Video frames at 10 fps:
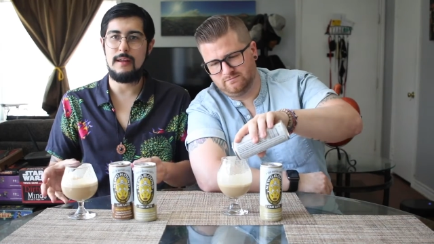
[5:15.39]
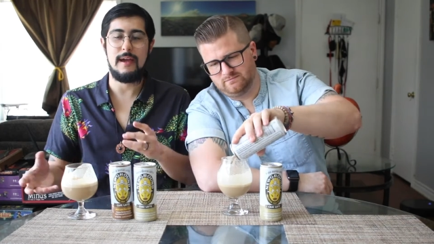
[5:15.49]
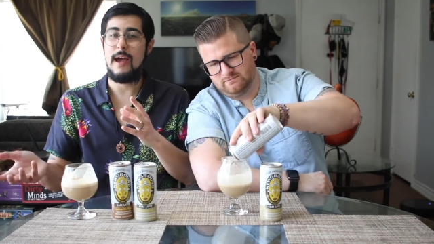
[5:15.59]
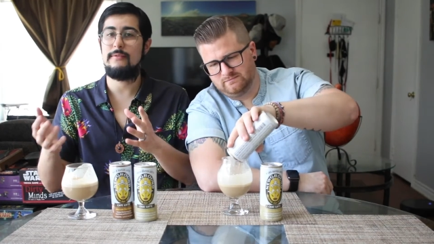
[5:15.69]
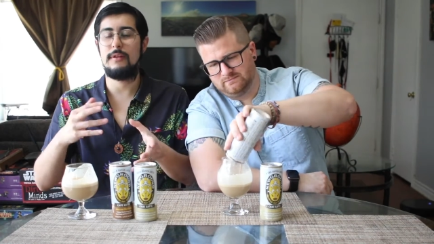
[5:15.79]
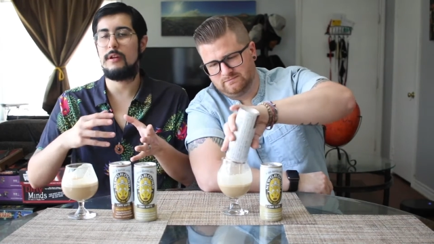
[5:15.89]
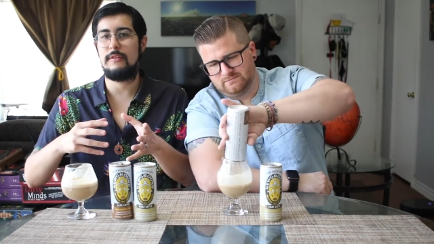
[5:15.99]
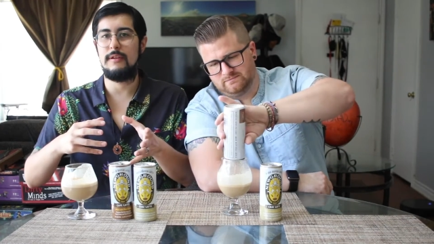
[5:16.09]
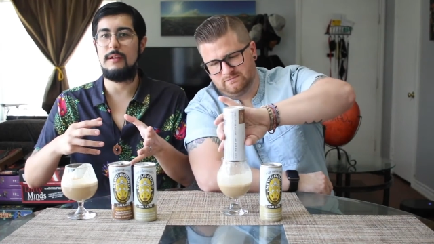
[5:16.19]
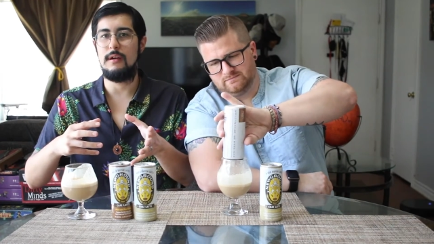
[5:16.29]
Speaker 1: Like I have a lot
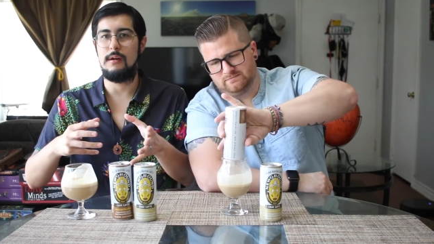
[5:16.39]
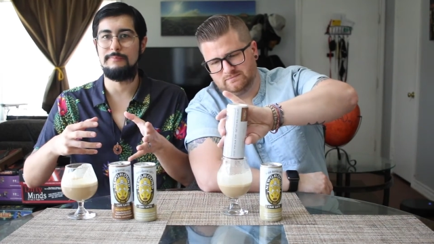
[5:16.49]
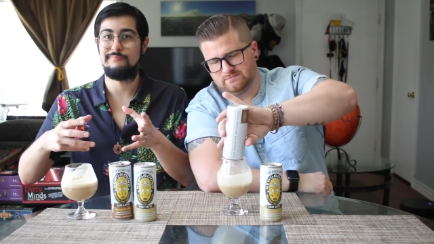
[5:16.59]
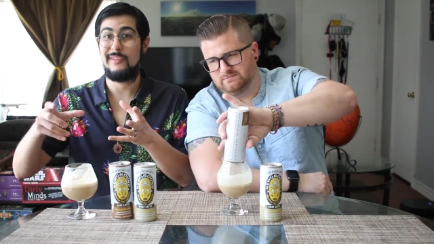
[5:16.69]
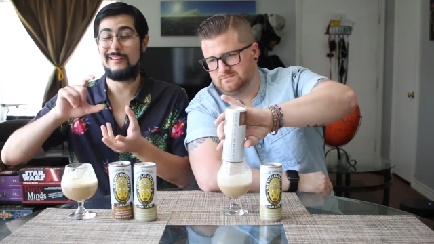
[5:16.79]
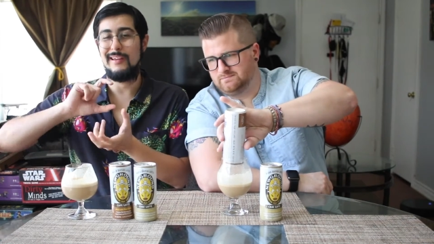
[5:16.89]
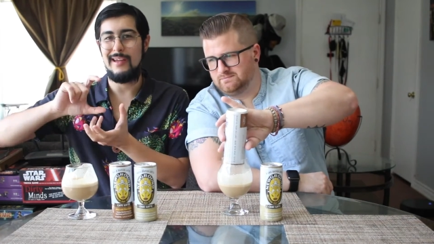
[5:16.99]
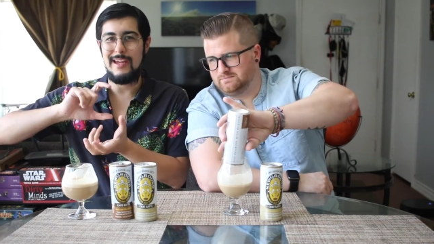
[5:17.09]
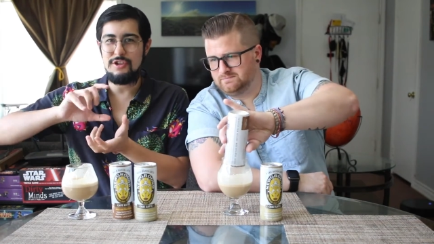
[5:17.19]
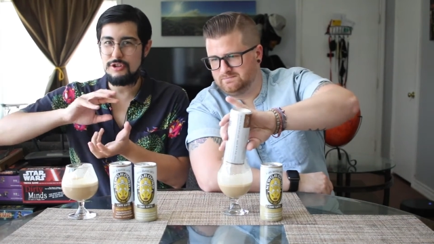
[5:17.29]
of the like the
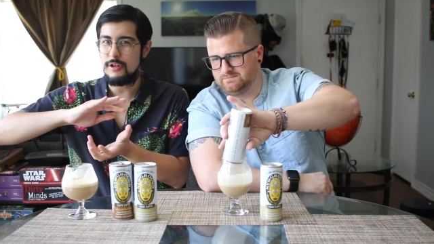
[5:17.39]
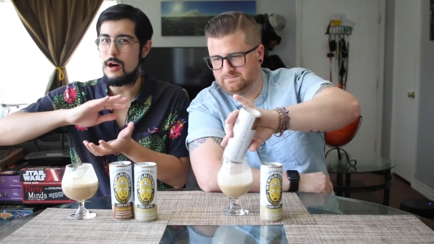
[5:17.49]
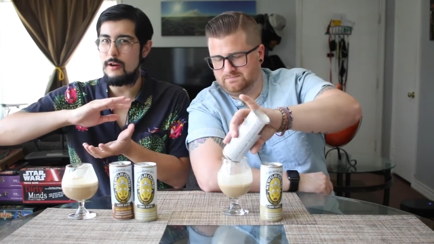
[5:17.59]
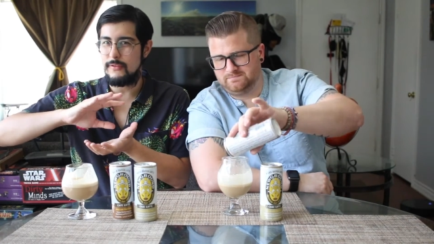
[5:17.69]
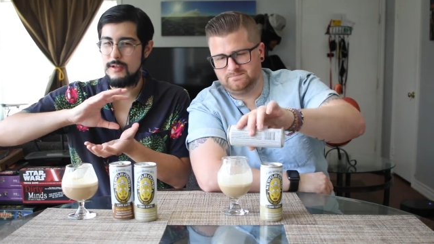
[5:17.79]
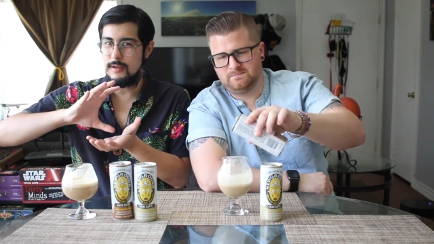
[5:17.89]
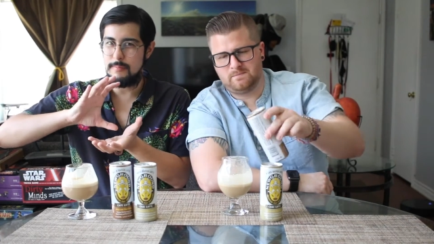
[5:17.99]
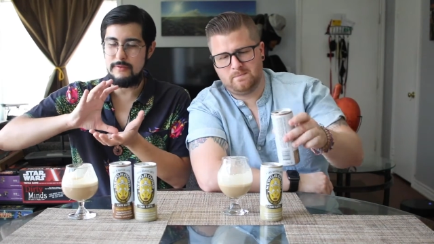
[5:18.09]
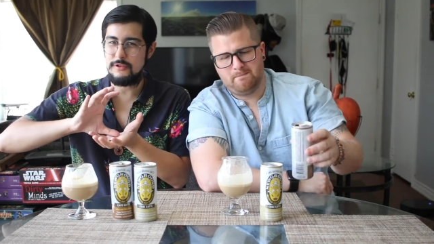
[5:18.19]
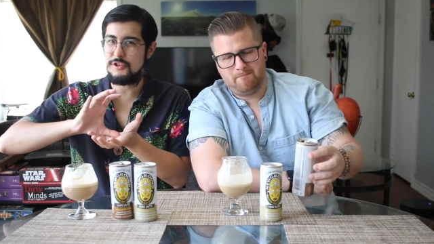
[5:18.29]
Asian coffee
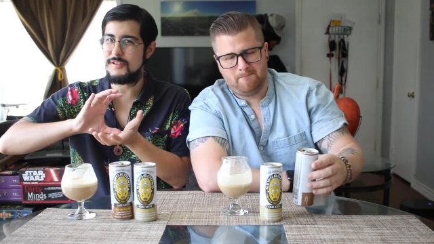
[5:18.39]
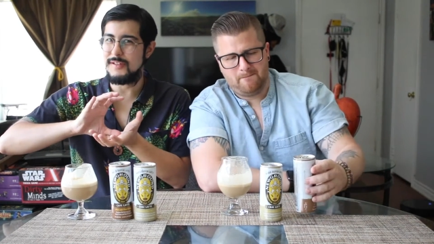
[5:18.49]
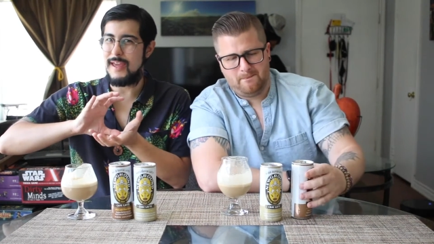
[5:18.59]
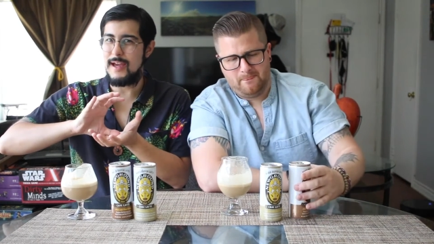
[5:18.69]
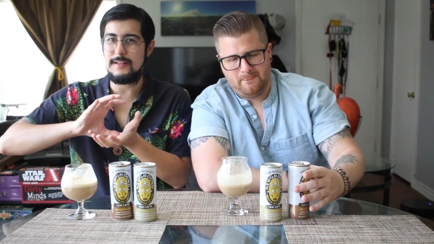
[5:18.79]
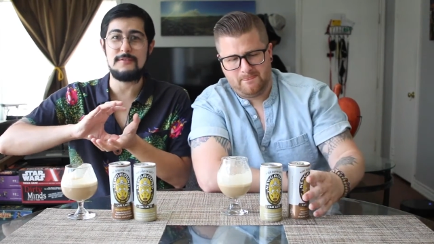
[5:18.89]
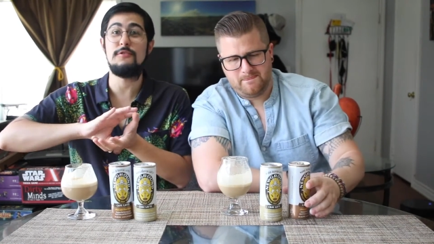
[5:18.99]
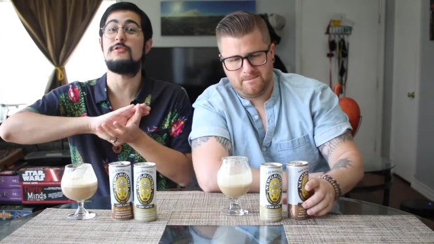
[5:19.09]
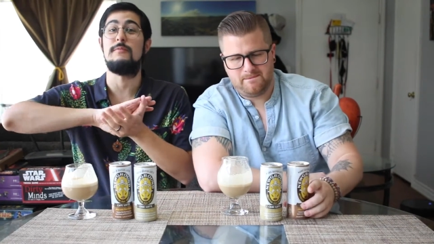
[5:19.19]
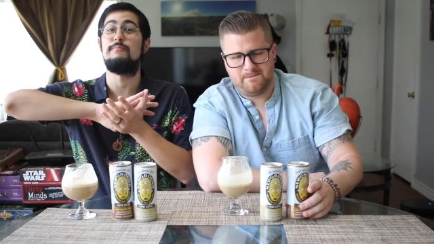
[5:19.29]
beverages in cans.
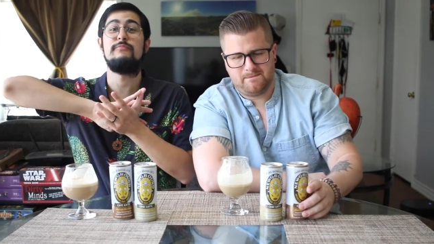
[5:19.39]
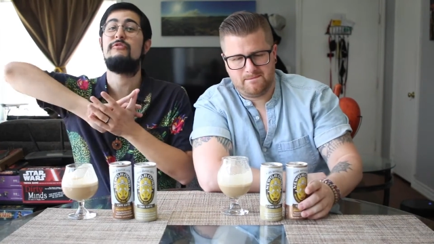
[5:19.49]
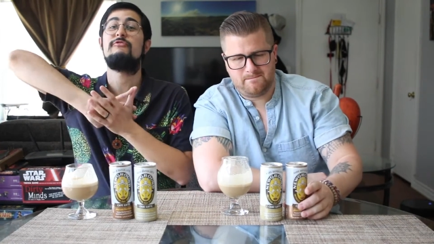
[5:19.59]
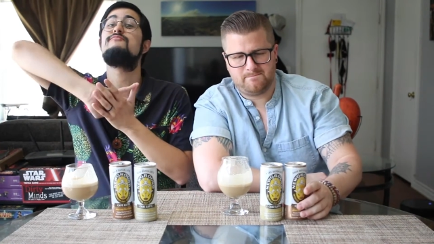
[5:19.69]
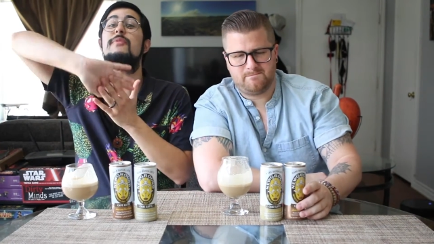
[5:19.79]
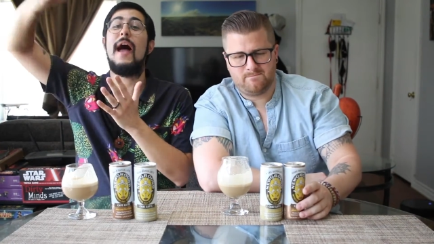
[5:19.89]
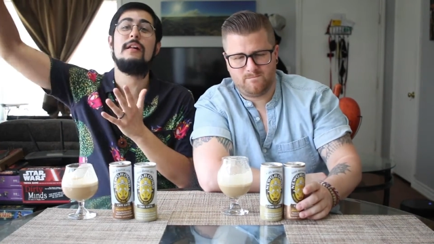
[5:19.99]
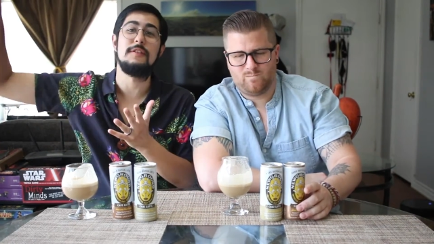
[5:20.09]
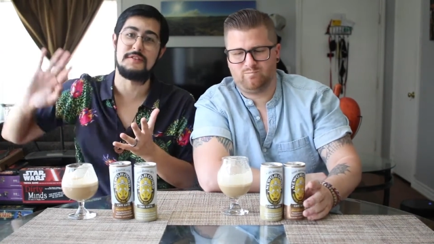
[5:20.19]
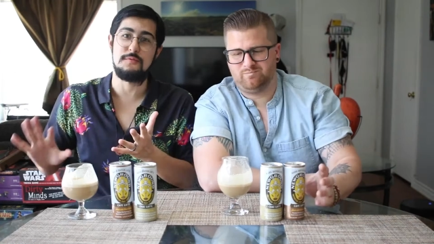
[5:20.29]
Those are
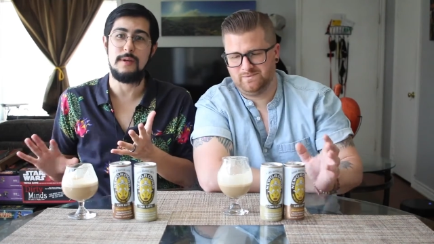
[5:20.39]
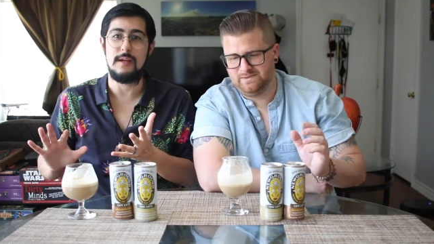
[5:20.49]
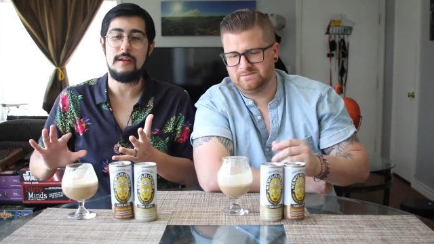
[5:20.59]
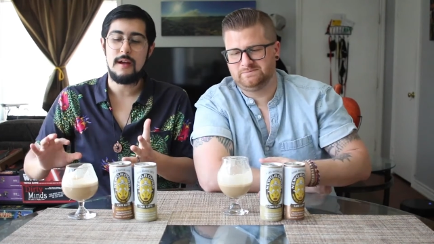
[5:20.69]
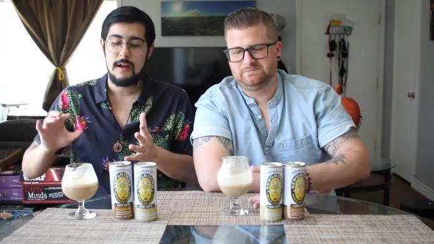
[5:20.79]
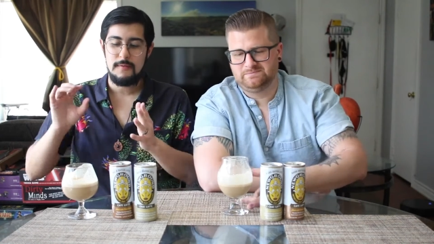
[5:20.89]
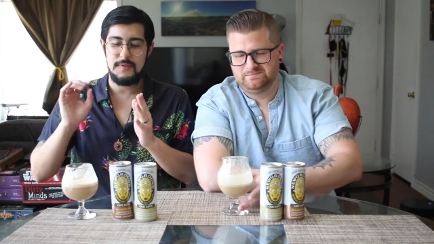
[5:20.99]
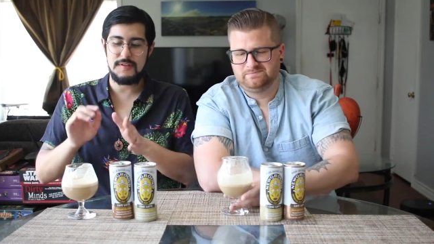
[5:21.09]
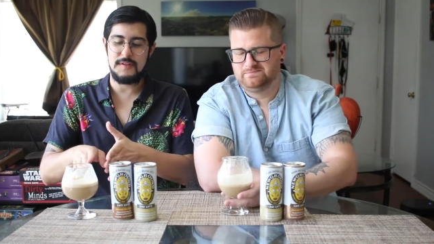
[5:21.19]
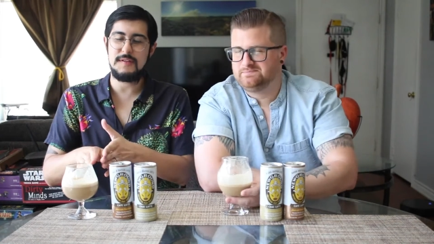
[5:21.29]
hella sweet.
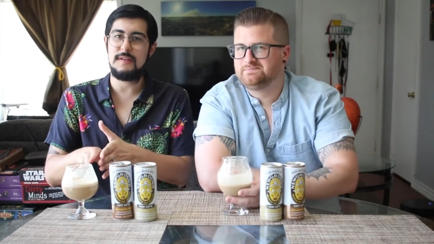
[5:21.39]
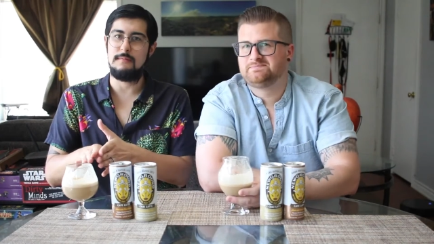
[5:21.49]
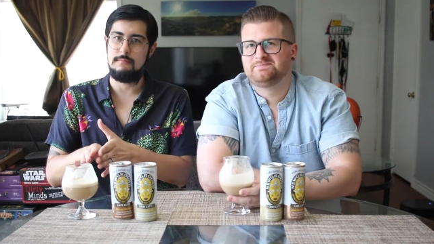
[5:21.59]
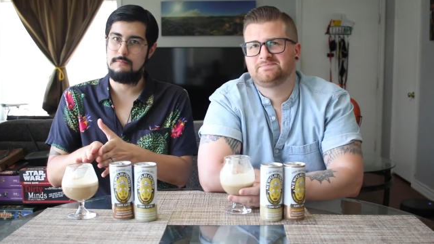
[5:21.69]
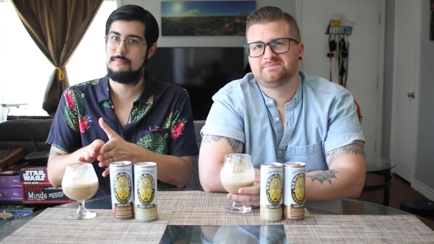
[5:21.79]
This isn't.